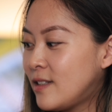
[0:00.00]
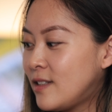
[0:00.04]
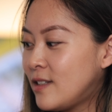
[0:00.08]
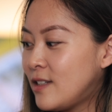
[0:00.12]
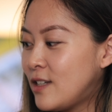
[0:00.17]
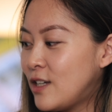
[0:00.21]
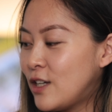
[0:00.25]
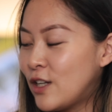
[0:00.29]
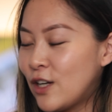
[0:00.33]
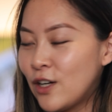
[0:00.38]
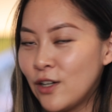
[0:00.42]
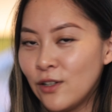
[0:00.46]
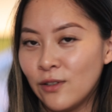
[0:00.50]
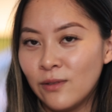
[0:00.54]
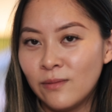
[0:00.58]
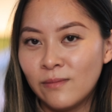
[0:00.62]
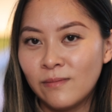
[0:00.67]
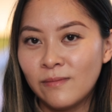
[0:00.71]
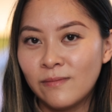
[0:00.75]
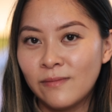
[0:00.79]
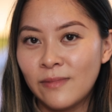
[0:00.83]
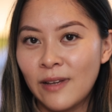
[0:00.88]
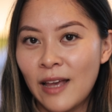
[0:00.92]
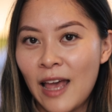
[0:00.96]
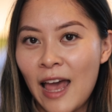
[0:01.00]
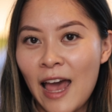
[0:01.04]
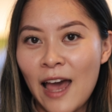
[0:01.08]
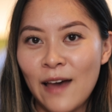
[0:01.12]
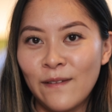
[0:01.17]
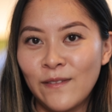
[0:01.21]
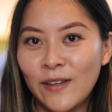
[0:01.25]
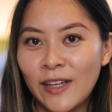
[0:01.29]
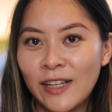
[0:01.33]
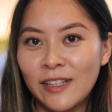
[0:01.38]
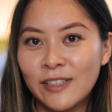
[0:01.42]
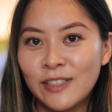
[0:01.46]
you know,
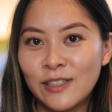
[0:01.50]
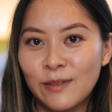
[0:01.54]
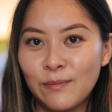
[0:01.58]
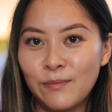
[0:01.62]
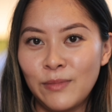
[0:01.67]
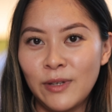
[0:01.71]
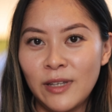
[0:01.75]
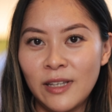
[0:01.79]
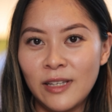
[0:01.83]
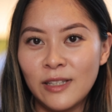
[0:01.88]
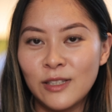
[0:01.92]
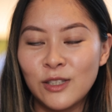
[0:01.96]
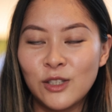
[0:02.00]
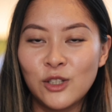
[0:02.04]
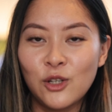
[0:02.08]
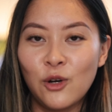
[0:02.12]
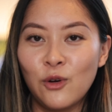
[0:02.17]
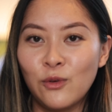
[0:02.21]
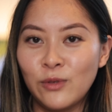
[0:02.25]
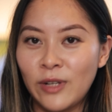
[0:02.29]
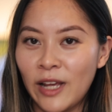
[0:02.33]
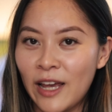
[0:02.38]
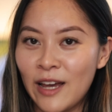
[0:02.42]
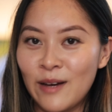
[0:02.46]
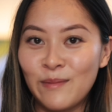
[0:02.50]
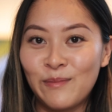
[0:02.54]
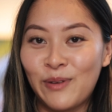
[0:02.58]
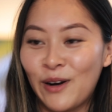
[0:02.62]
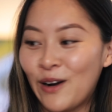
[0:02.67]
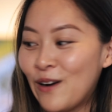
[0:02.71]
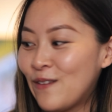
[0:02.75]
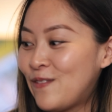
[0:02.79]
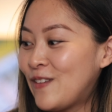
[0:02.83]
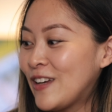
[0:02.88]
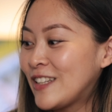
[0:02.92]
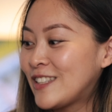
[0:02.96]
having to be so damn
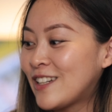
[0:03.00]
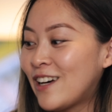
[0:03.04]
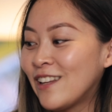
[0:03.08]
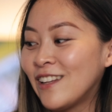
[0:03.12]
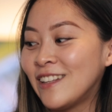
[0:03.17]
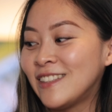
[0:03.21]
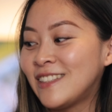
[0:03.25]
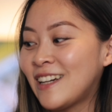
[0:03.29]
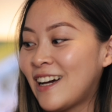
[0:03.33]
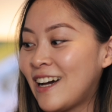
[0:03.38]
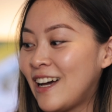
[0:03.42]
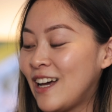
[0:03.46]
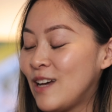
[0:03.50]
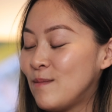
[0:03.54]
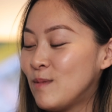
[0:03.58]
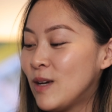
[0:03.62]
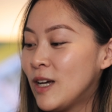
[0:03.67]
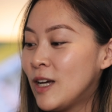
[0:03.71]
perfect all the time.